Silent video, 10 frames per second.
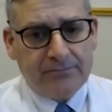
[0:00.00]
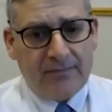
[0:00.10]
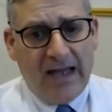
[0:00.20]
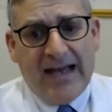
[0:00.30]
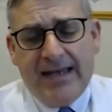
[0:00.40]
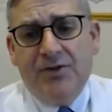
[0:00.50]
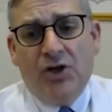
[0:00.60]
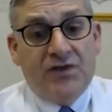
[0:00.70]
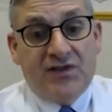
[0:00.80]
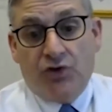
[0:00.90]
I am
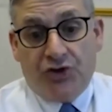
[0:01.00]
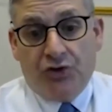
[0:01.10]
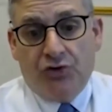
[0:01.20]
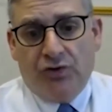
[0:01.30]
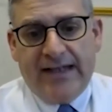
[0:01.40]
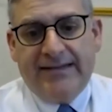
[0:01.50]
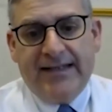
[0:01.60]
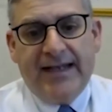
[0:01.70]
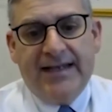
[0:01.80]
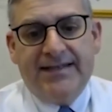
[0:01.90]
not so sure that
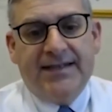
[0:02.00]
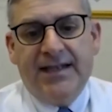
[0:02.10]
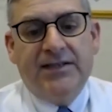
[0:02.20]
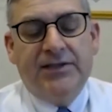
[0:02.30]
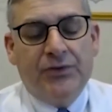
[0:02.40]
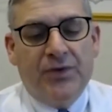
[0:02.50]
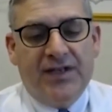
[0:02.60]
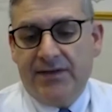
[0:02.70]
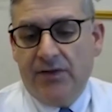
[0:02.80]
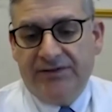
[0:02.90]
ACE2
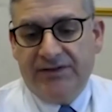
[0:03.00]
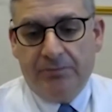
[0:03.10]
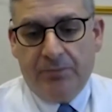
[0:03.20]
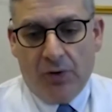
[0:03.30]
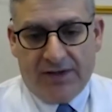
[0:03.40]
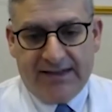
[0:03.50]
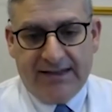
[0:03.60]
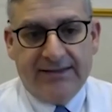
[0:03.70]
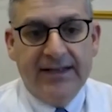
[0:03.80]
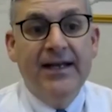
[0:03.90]
is not
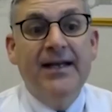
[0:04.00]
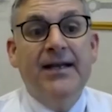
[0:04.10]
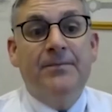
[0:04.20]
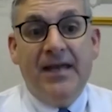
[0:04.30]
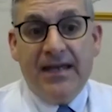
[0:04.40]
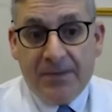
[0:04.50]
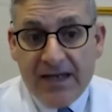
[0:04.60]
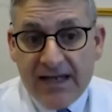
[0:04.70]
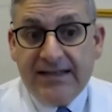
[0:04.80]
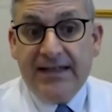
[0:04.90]
important.
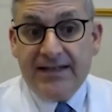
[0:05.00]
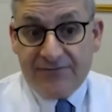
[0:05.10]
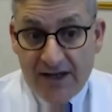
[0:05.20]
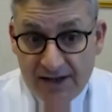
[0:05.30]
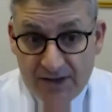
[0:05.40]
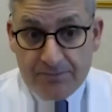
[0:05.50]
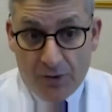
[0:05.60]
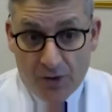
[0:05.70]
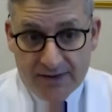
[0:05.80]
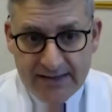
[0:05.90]
Maybe it is very
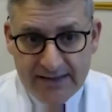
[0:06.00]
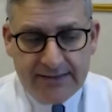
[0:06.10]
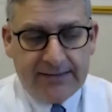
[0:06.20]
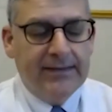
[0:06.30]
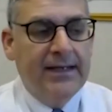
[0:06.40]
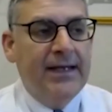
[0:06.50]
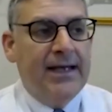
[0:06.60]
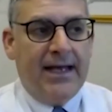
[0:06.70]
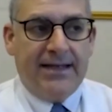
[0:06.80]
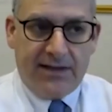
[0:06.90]
important,
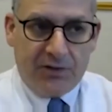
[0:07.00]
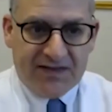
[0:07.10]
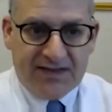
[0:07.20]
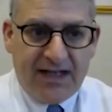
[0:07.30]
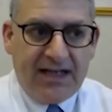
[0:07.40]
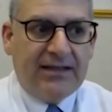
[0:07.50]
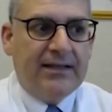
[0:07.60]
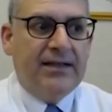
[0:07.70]
as you stated